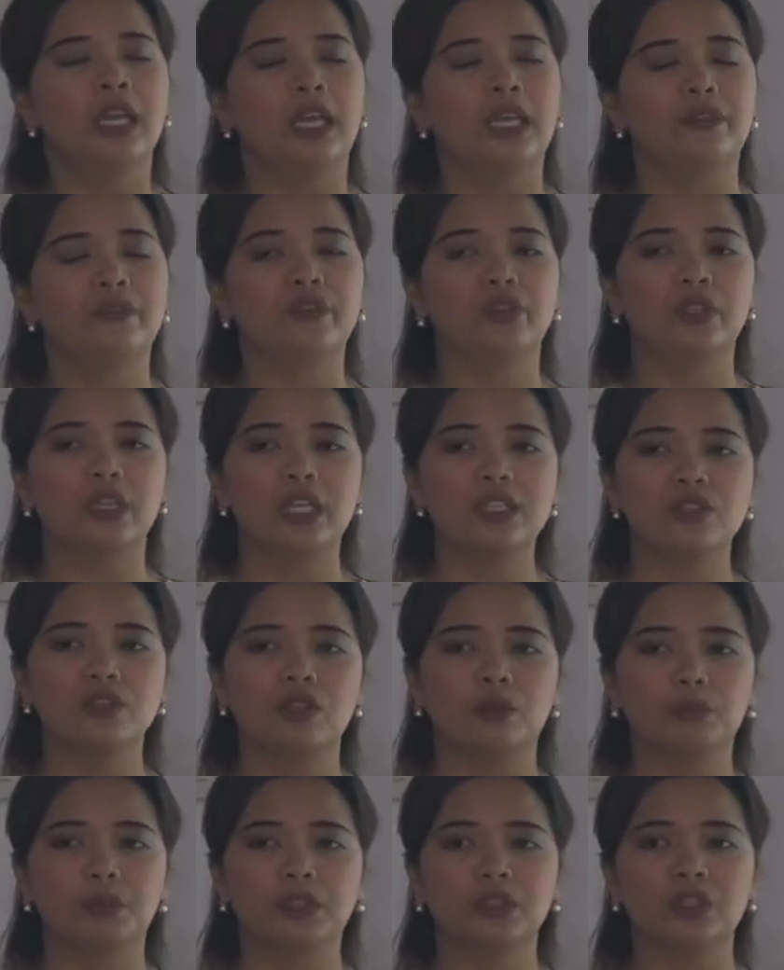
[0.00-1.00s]
And for lesson
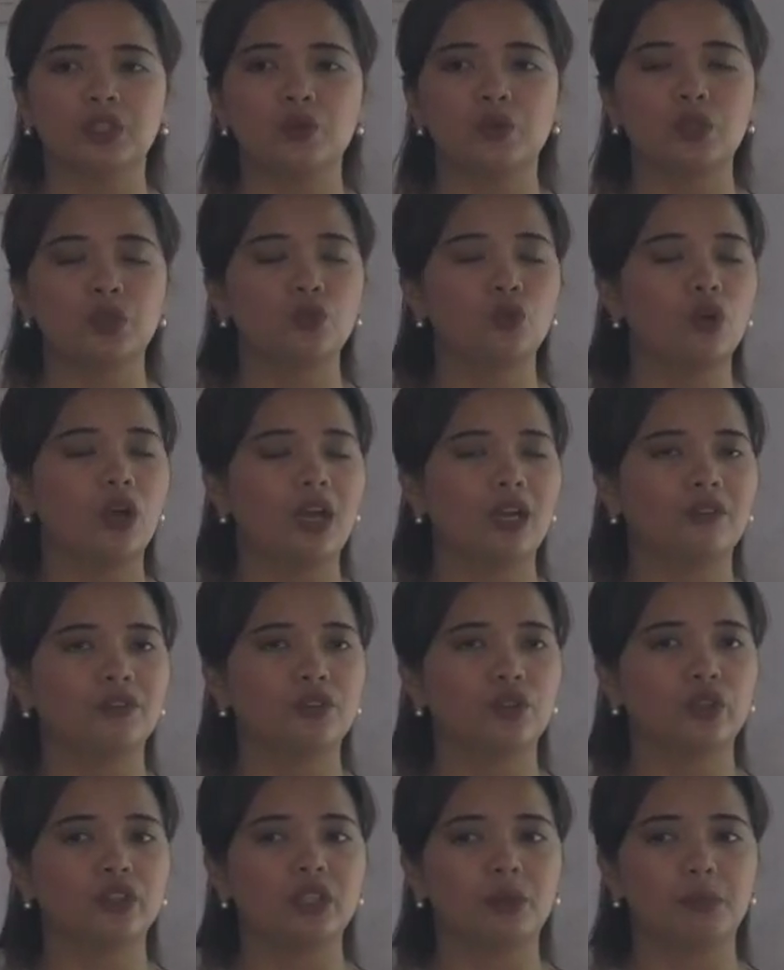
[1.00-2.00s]
number 3, we do have
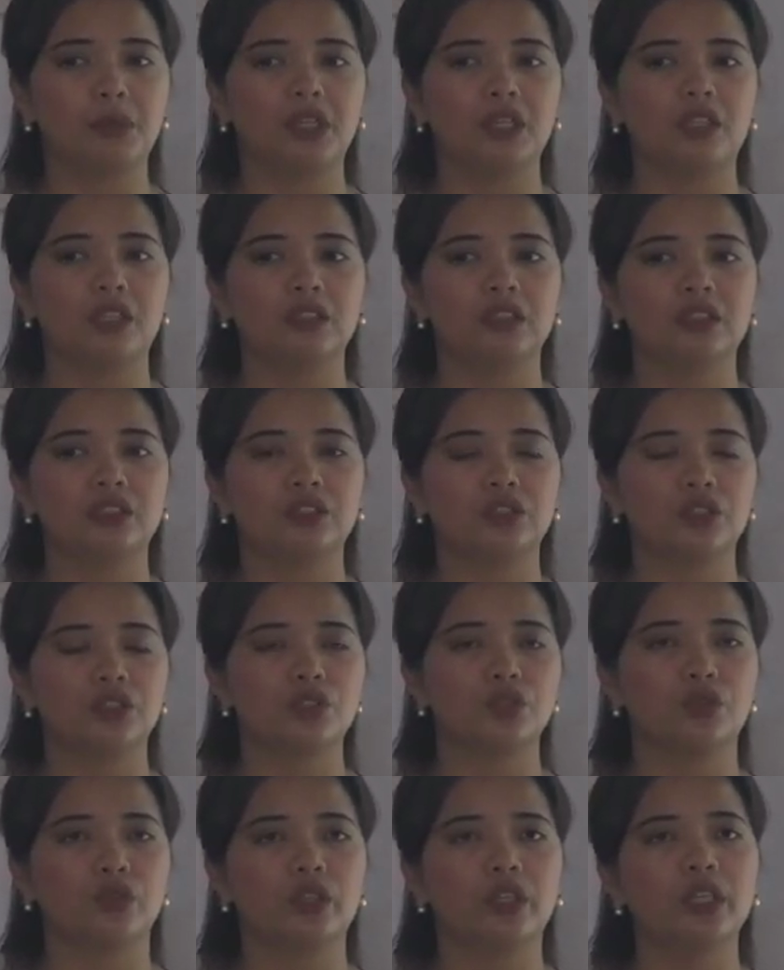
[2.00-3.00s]
North American
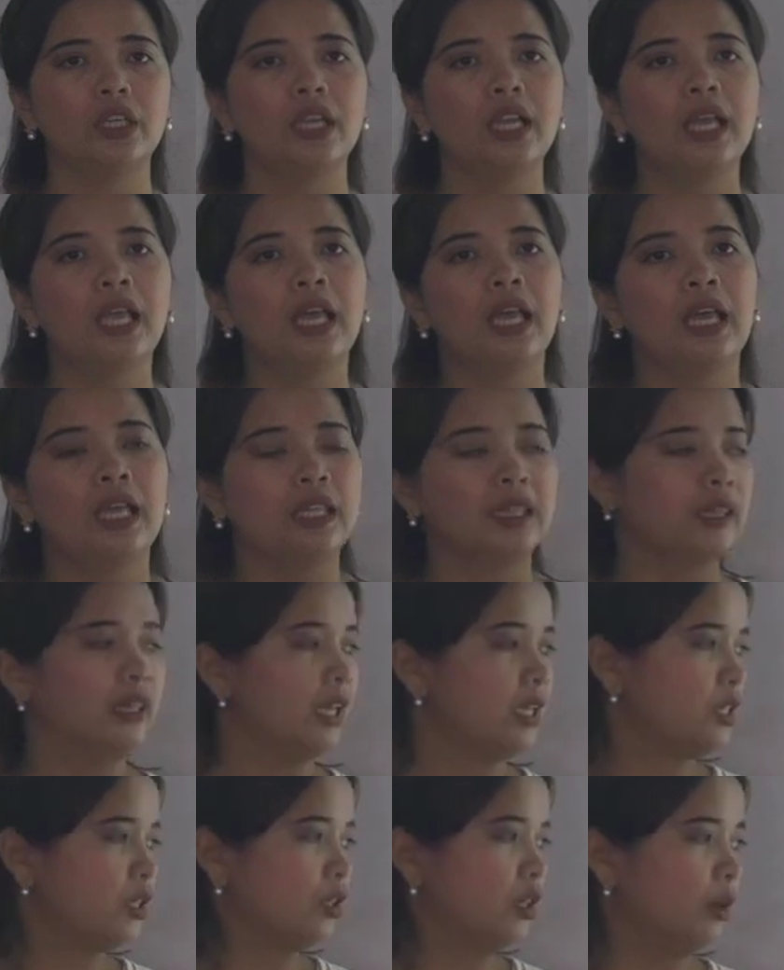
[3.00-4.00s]
literature.
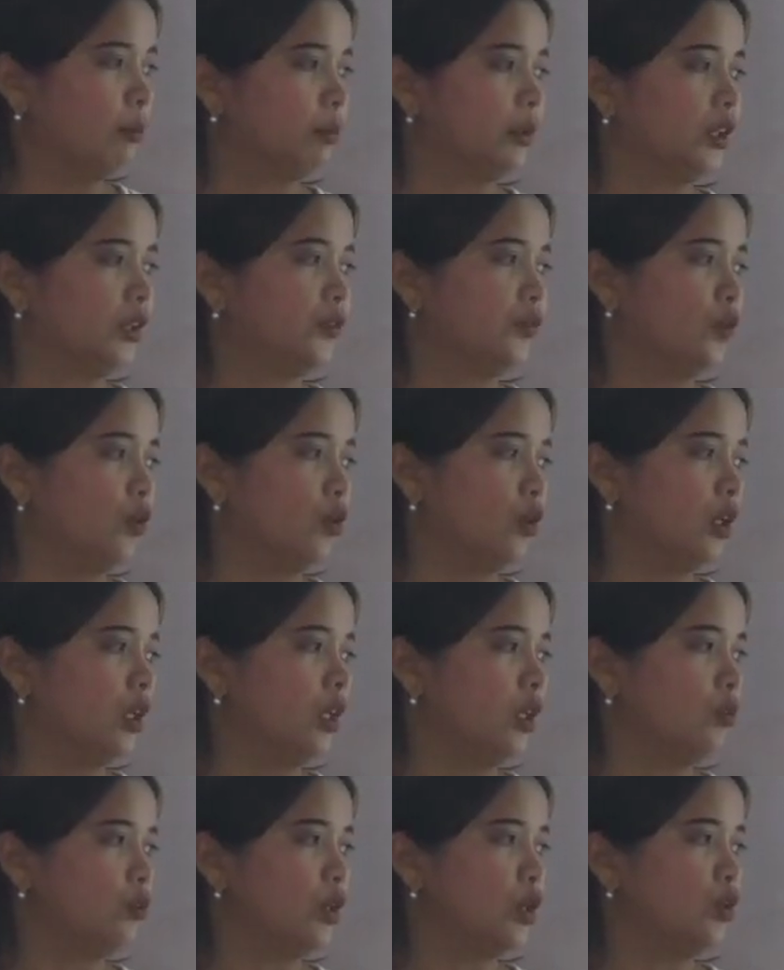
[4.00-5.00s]
Lesson number 4,
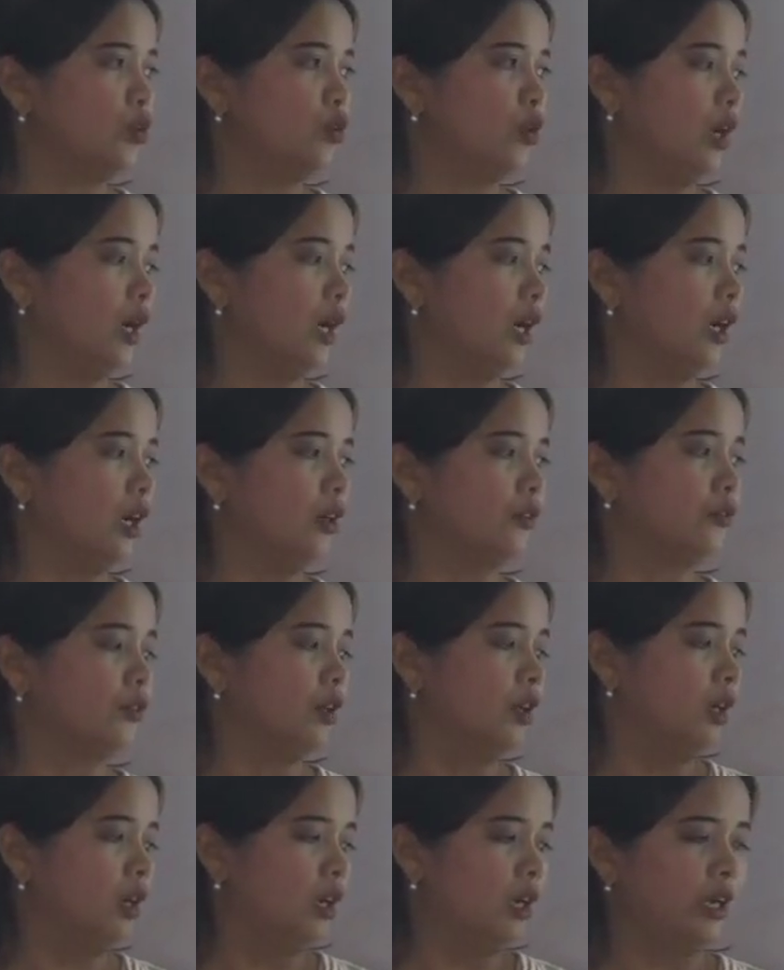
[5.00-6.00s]
we do have
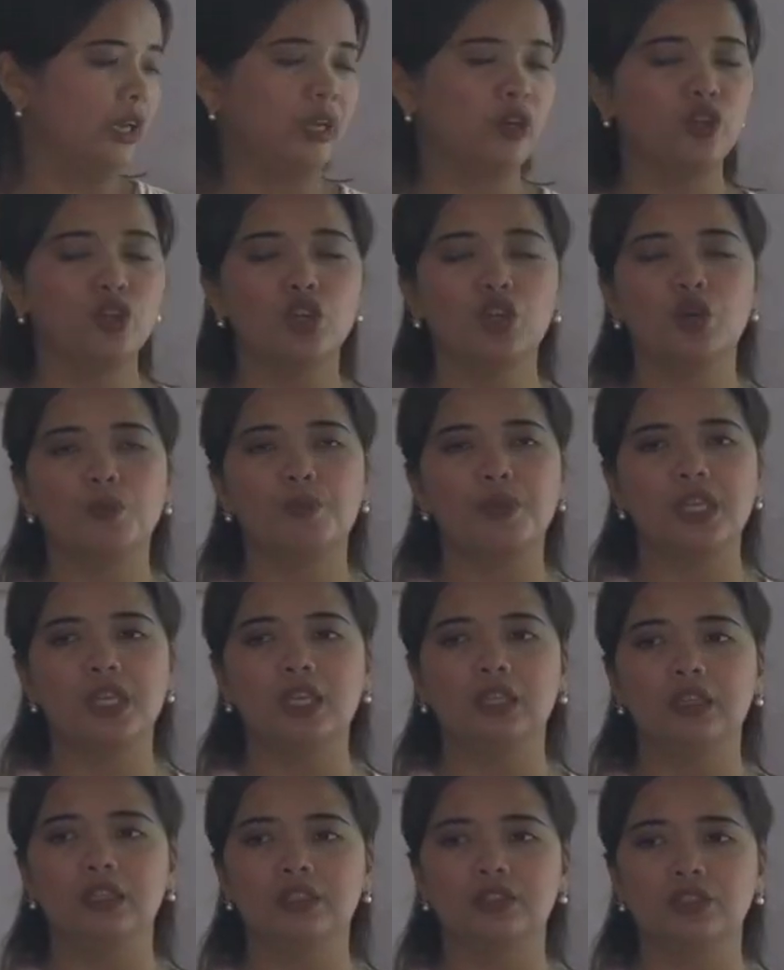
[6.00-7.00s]

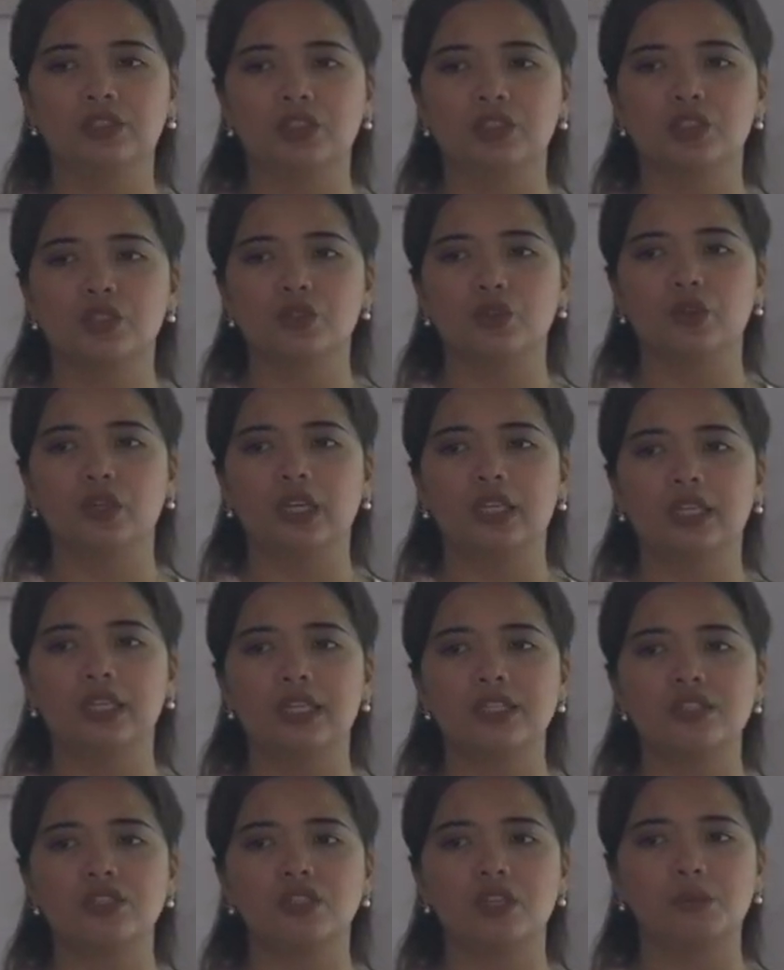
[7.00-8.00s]
European literature, and
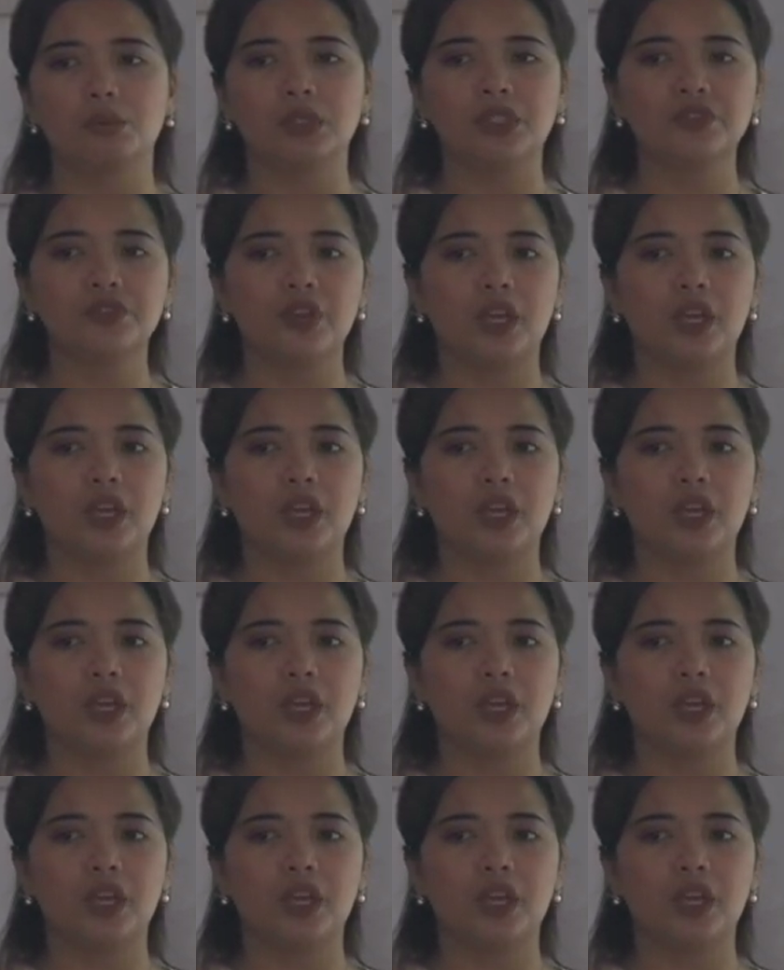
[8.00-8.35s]
lesson number